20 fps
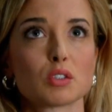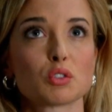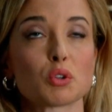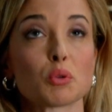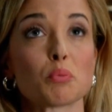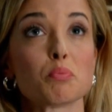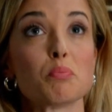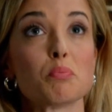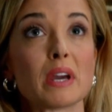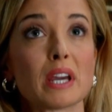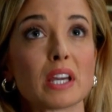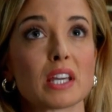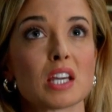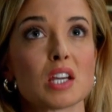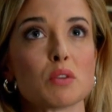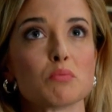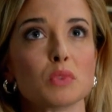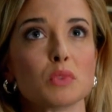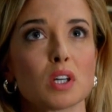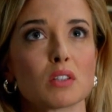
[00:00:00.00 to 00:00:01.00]
To beg
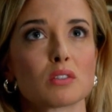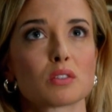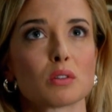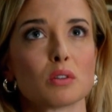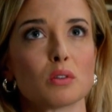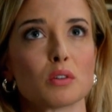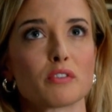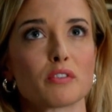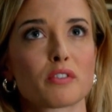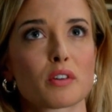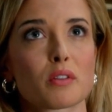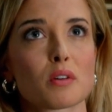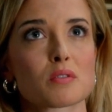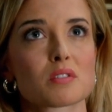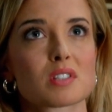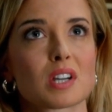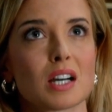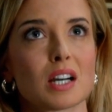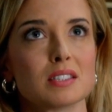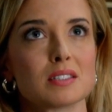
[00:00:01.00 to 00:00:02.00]
him not to look for
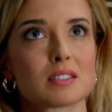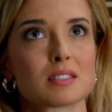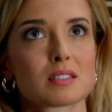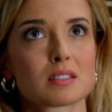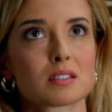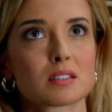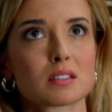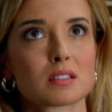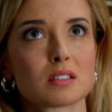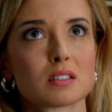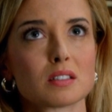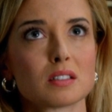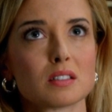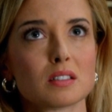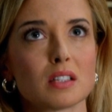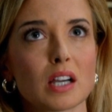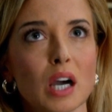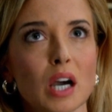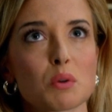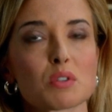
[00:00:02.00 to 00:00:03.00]
those guns.
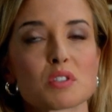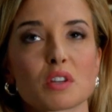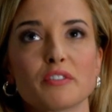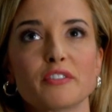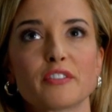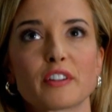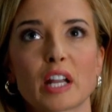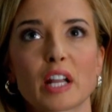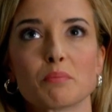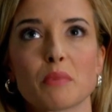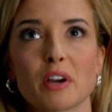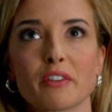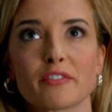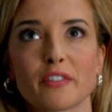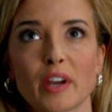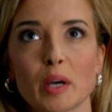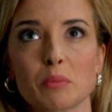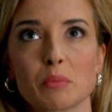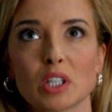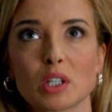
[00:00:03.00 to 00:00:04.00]
I was afraid my
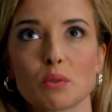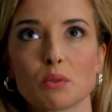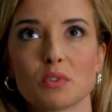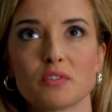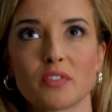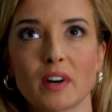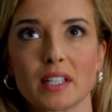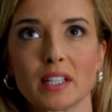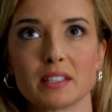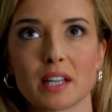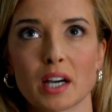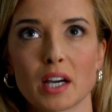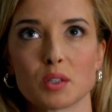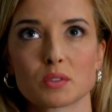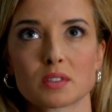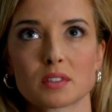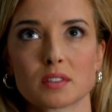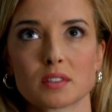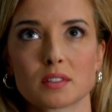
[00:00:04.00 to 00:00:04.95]
family would find out.